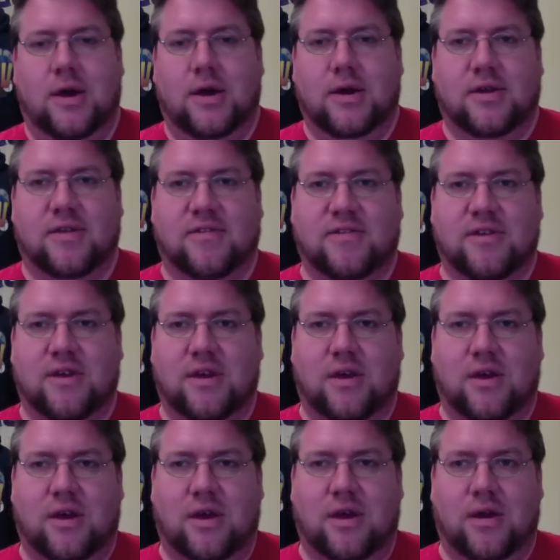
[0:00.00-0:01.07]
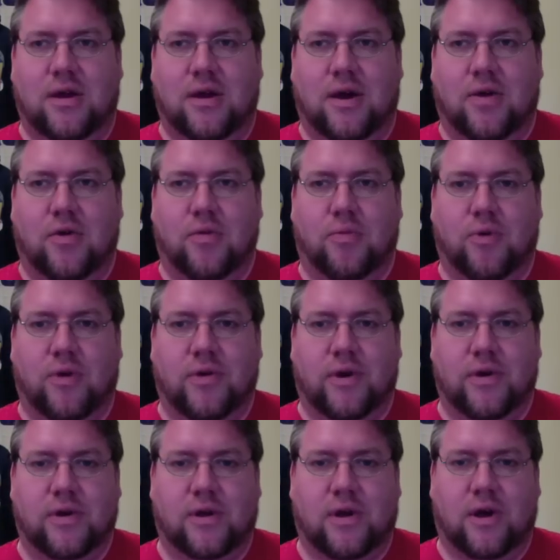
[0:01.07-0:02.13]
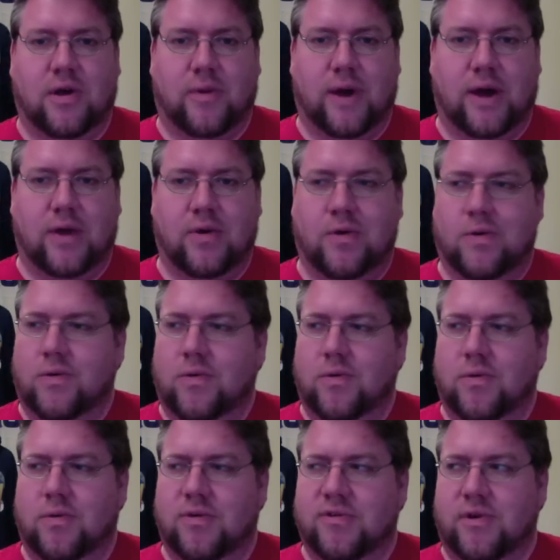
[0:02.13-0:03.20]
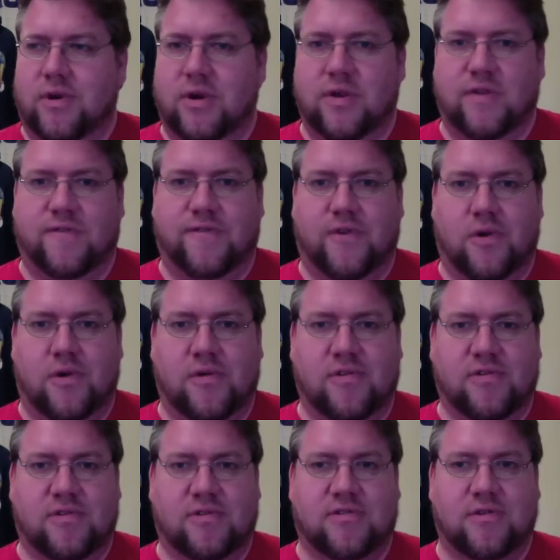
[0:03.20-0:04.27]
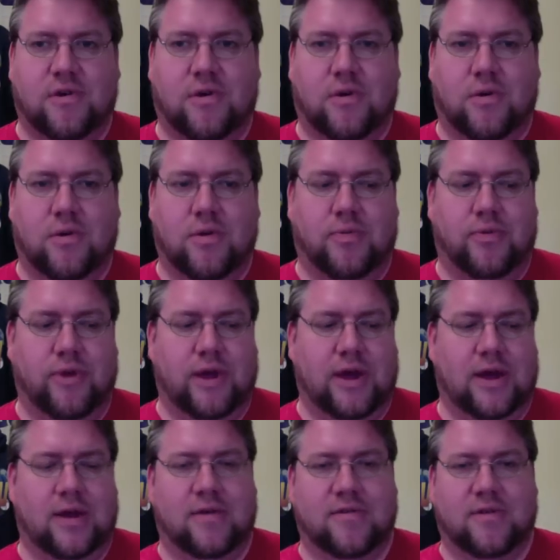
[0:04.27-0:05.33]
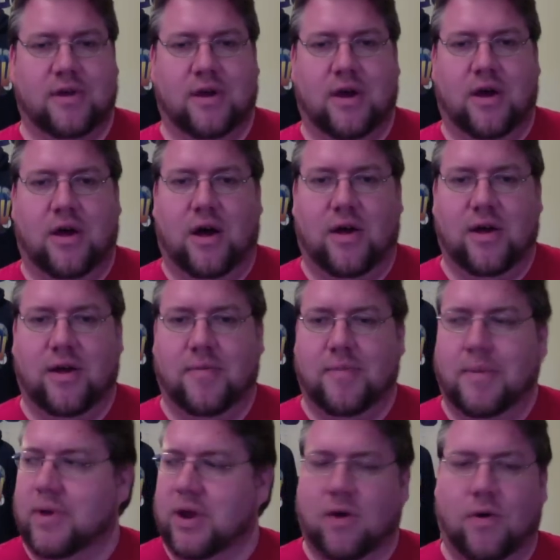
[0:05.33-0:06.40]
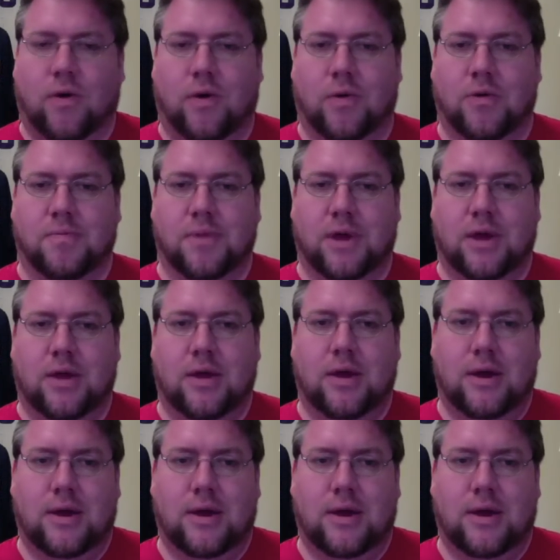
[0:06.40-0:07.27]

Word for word: to see uh, her brother out in Colorado starting on the first. So the plan is uh, I'll, I'll have my buddy Cole with me.